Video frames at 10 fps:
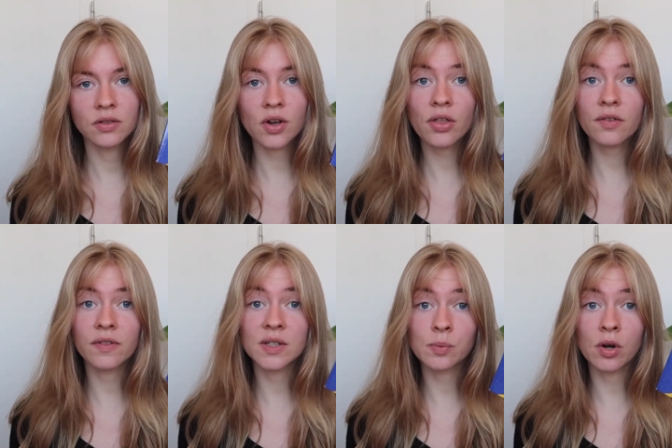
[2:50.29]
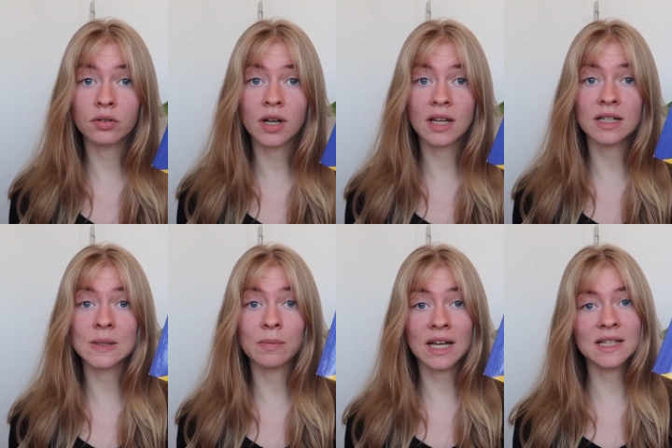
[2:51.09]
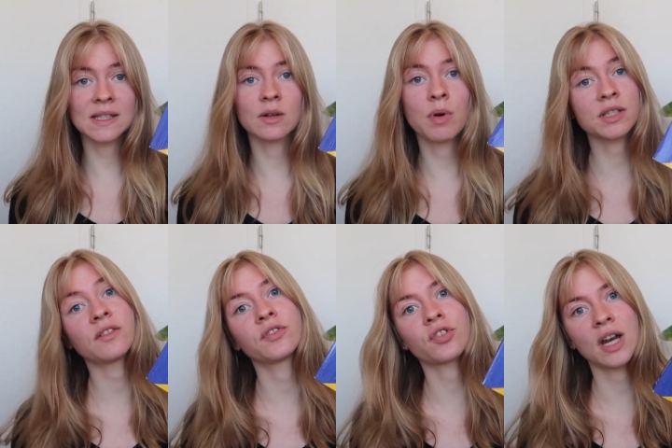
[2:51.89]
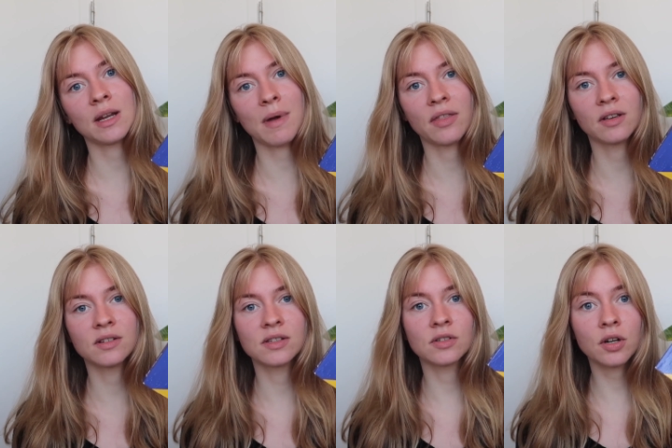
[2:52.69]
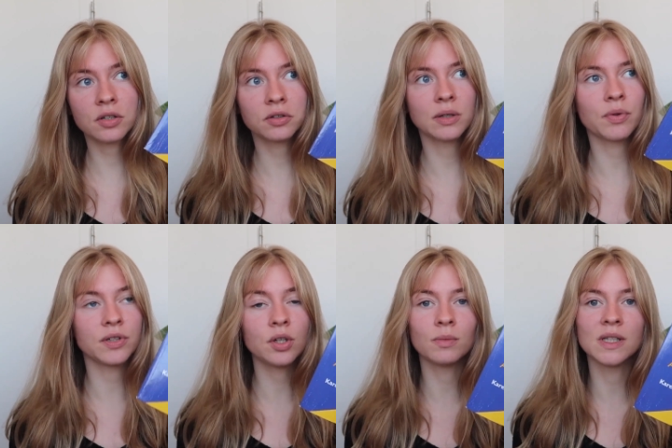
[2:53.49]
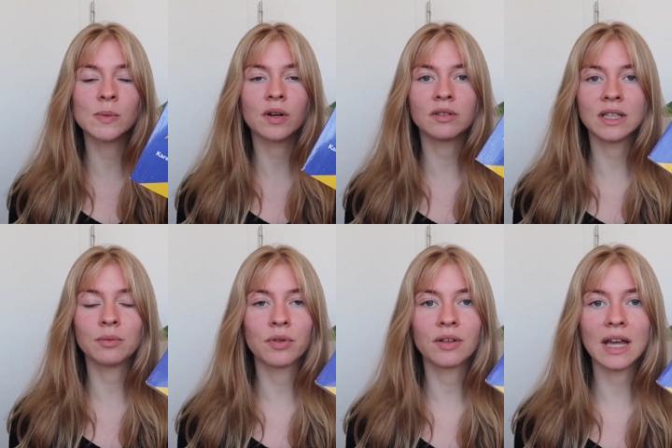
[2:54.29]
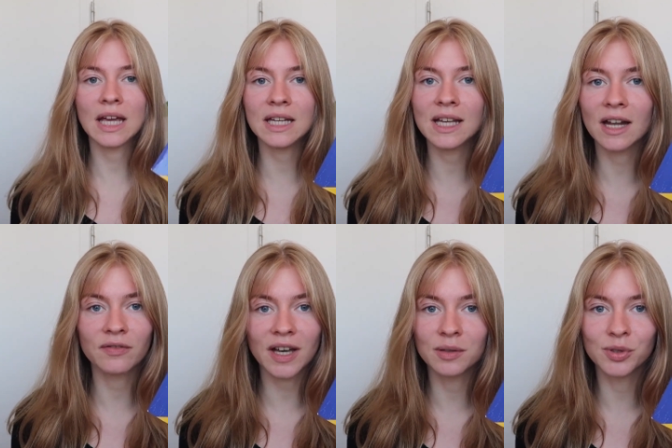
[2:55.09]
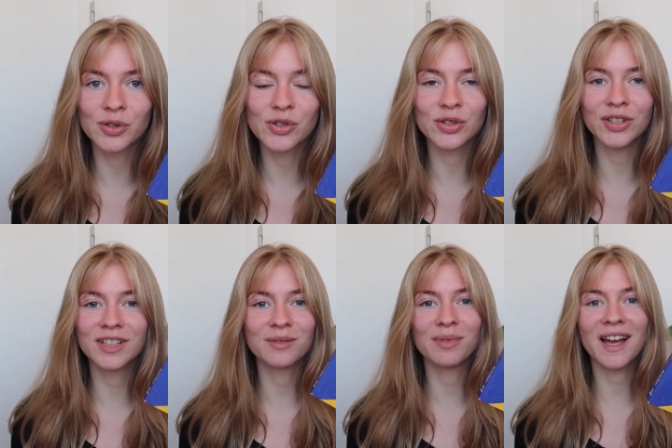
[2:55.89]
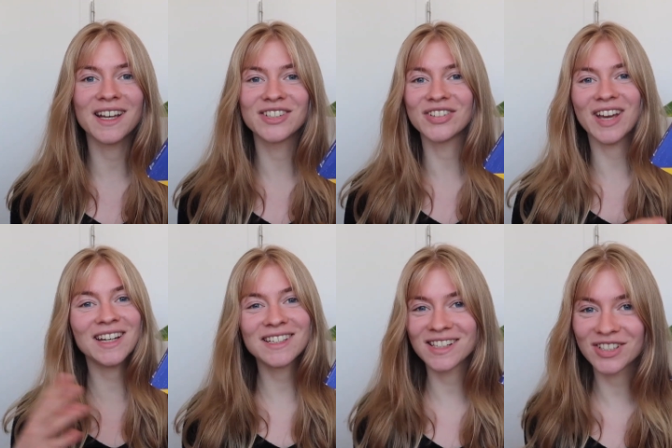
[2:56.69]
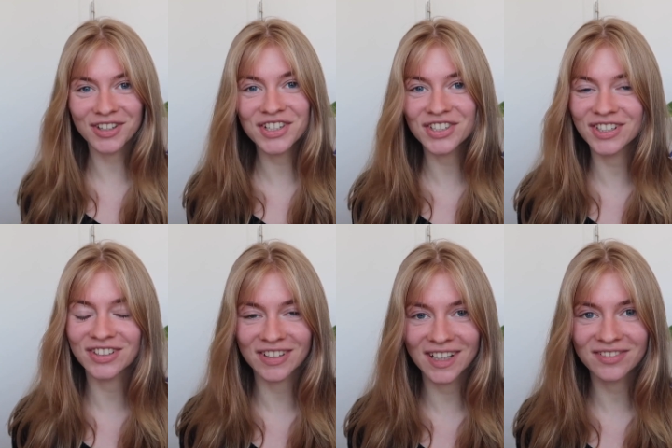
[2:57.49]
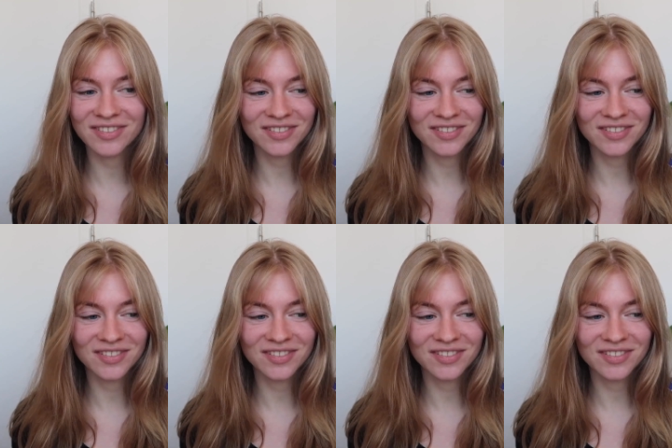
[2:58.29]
The author of this book explains the positive training methods, not only with humans, but really with any kind of animal, so you can apply it to any situation in your life.